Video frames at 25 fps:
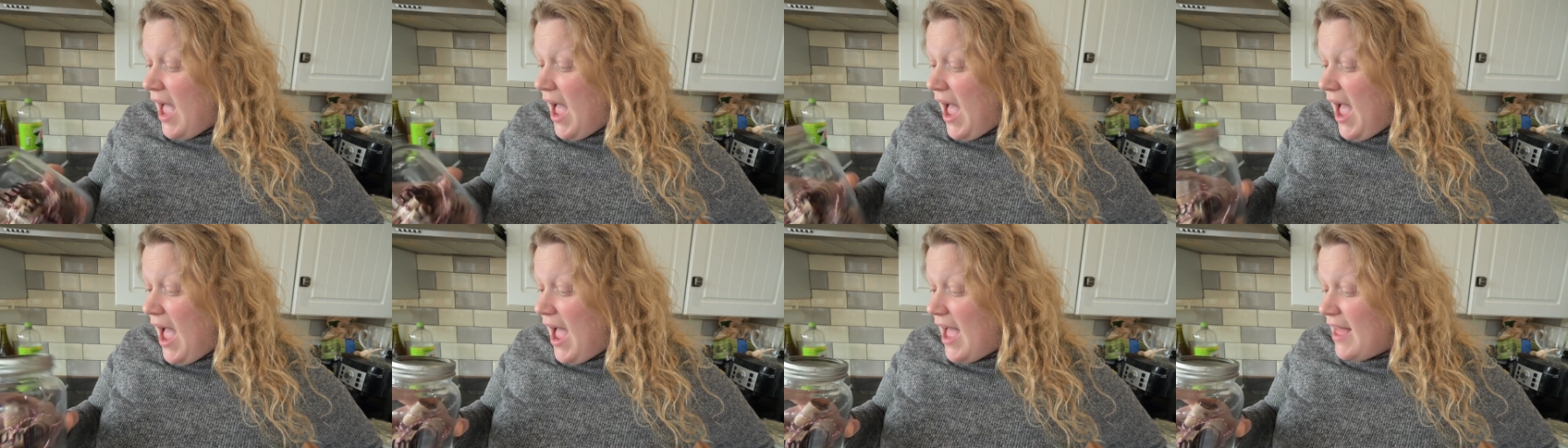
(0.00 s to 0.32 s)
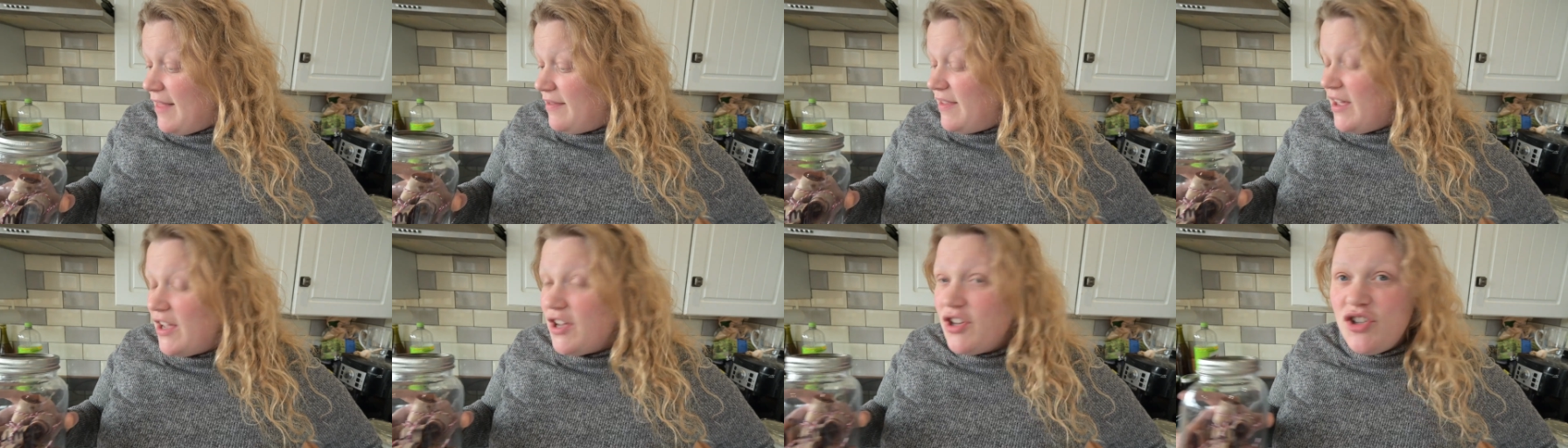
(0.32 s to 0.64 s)

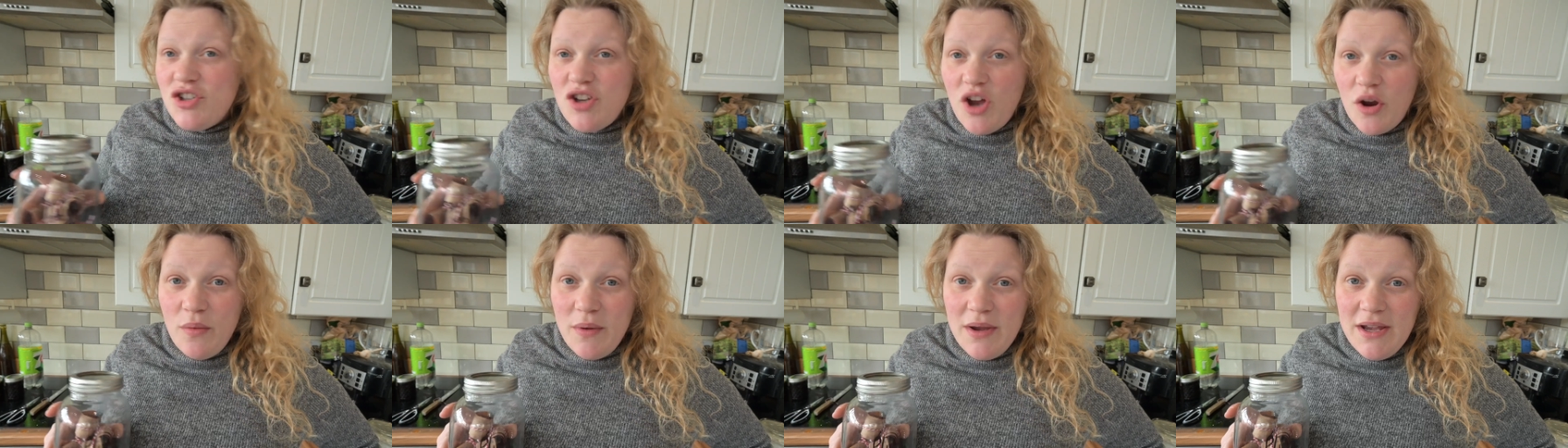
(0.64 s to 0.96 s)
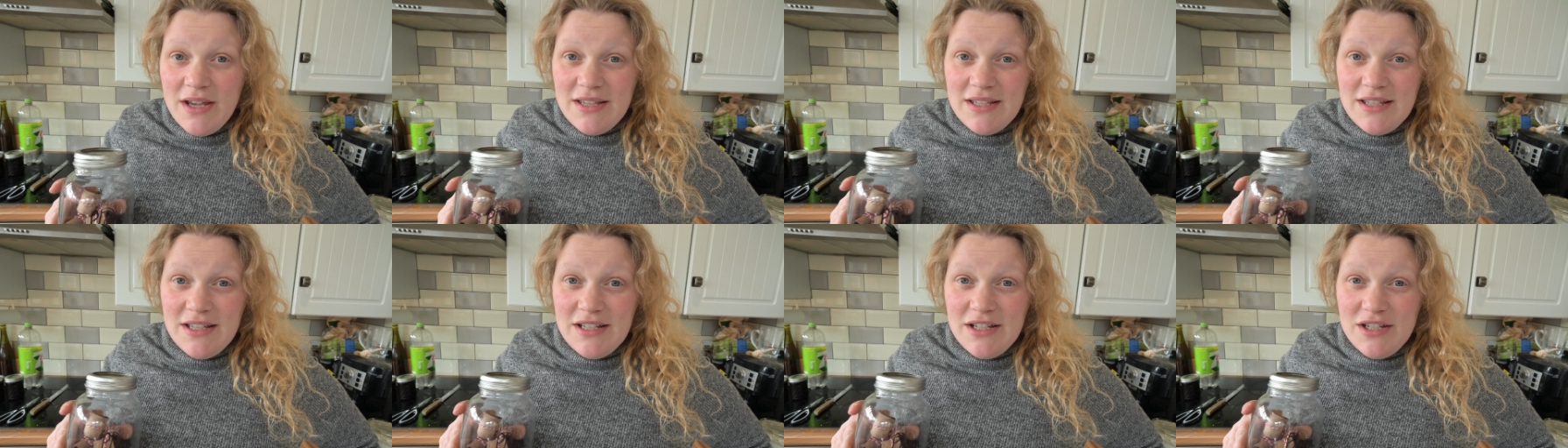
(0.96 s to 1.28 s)
And they're so
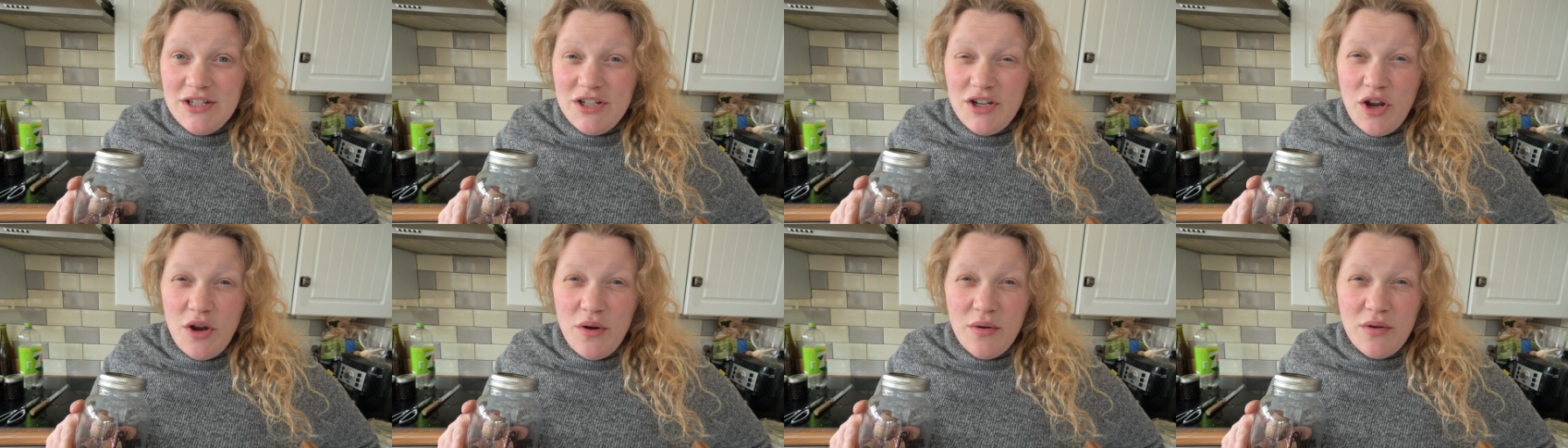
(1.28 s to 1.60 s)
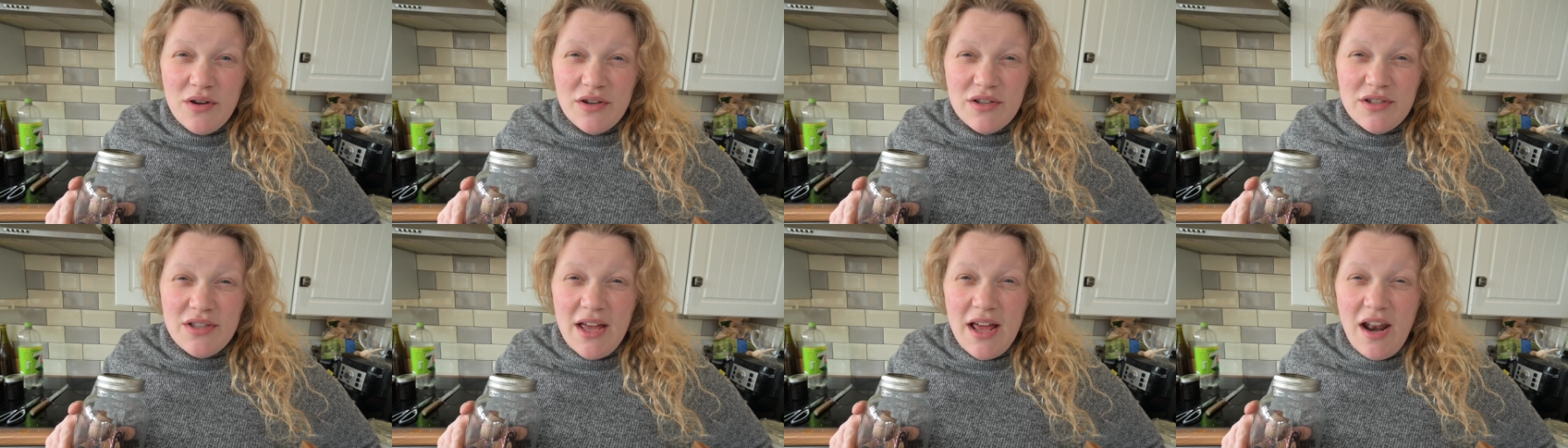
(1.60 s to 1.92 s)
easy to do
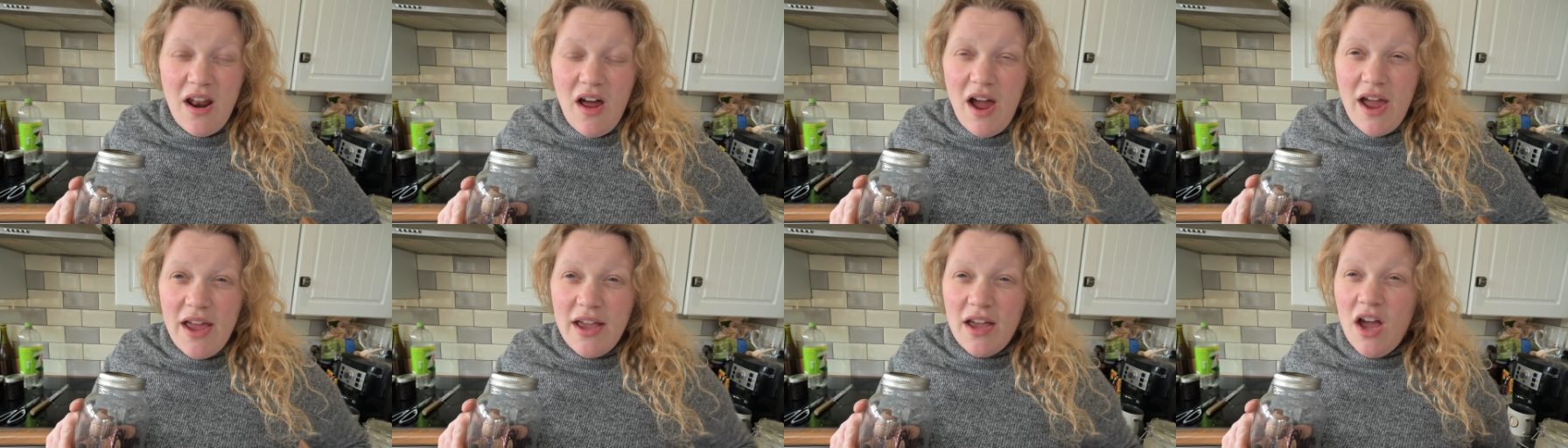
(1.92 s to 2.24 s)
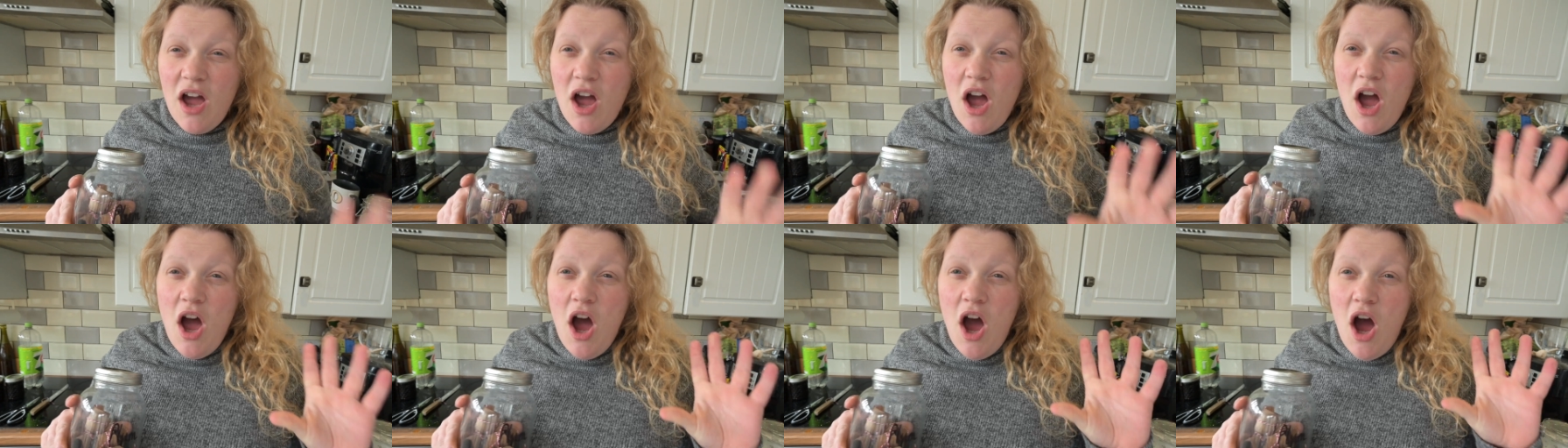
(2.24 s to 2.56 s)
because they're like
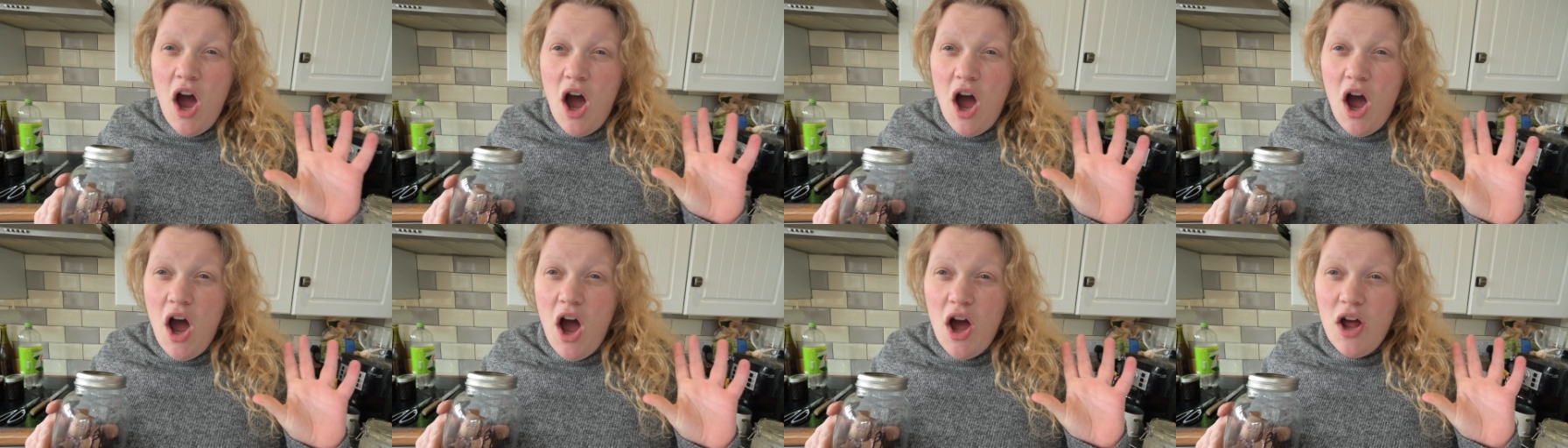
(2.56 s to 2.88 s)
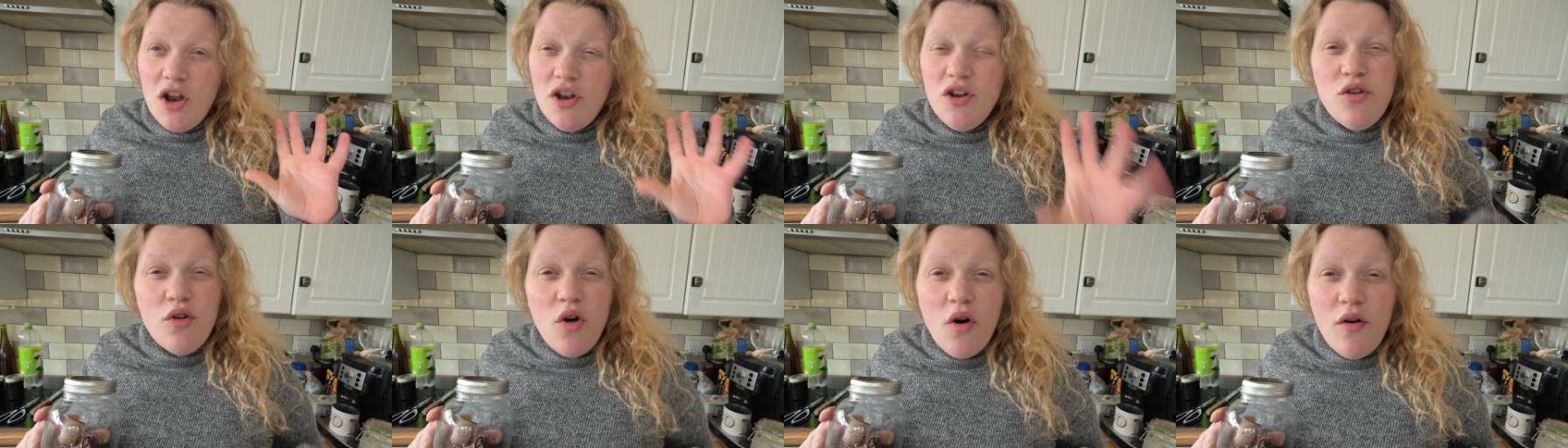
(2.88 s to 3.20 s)

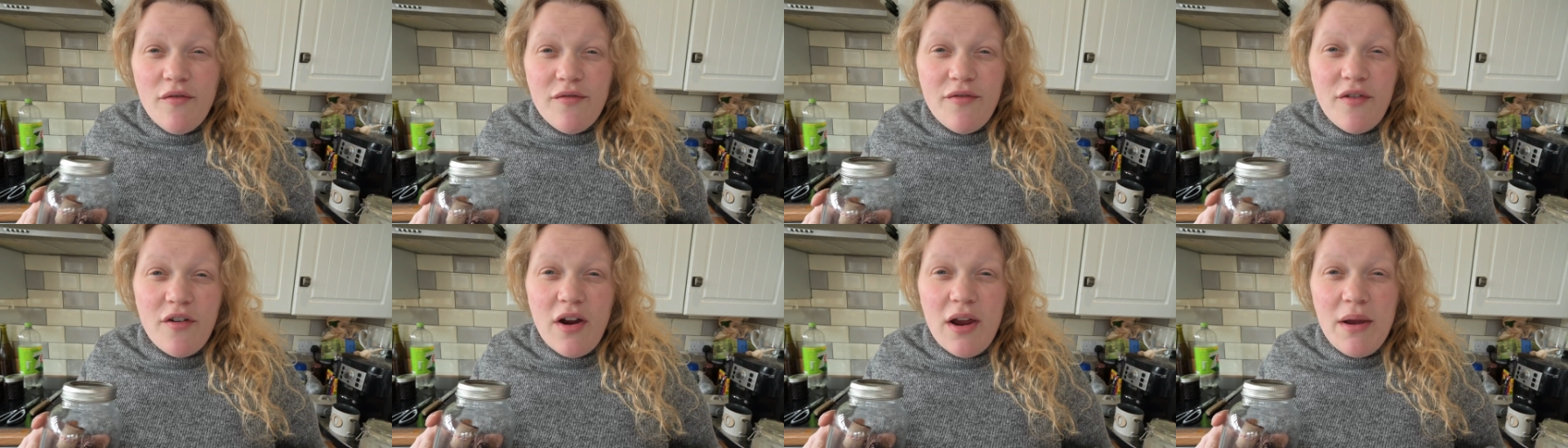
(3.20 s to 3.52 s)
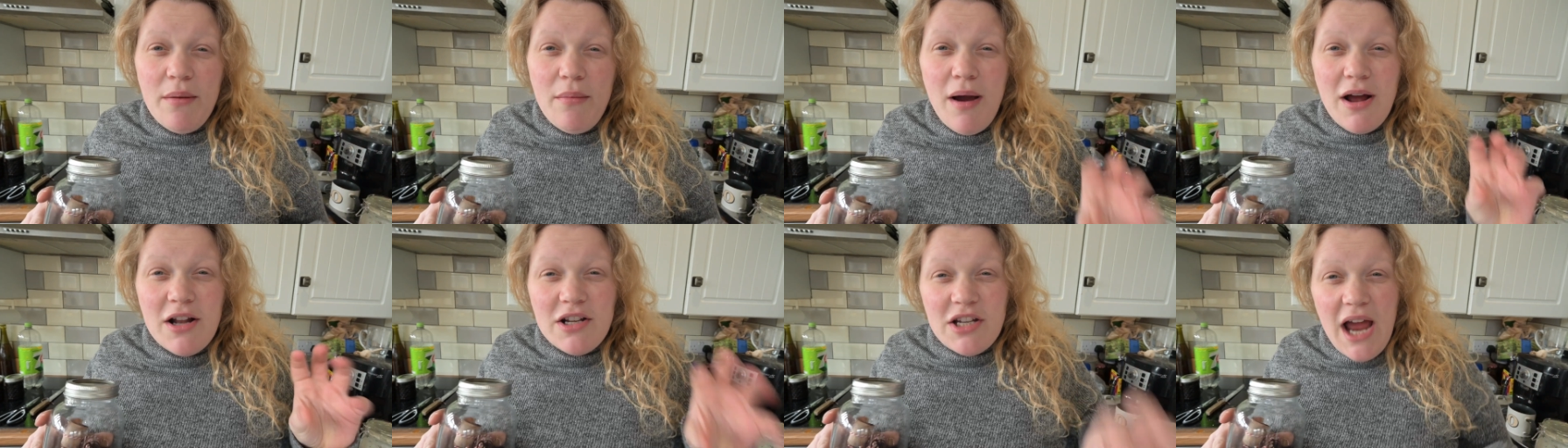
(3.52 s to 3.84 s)
not very
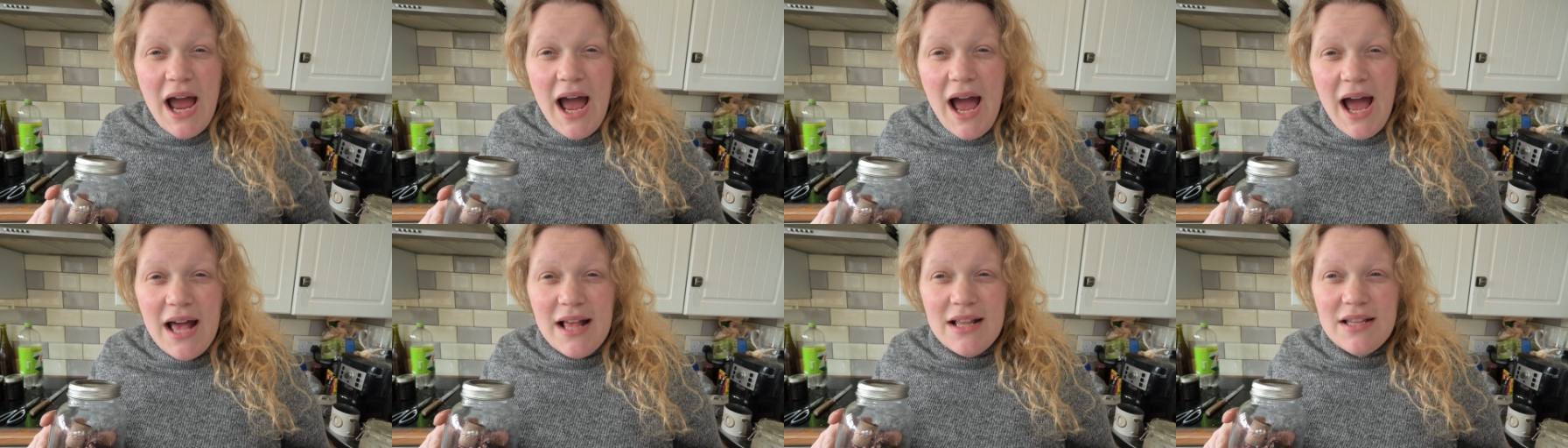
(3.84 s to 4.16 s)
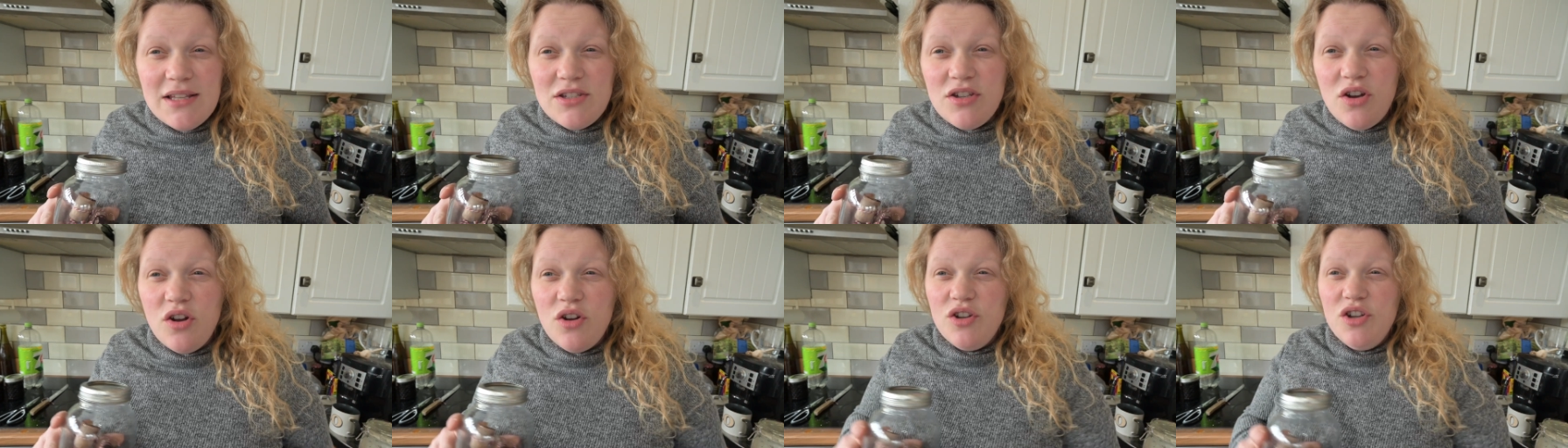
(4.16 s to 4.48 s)
much
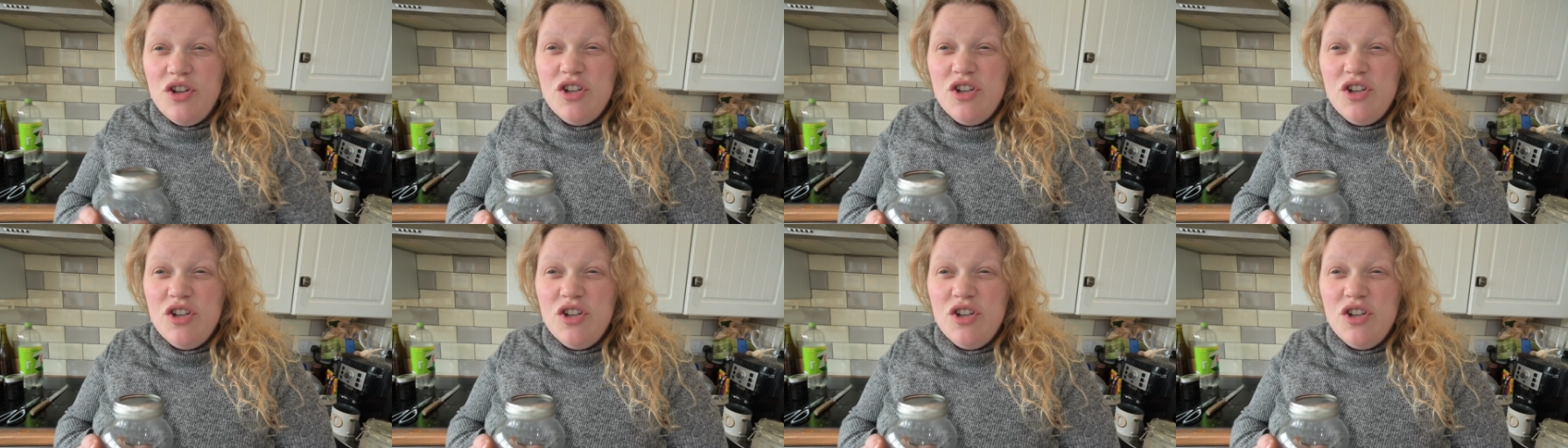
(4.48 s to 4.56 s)
hands-on.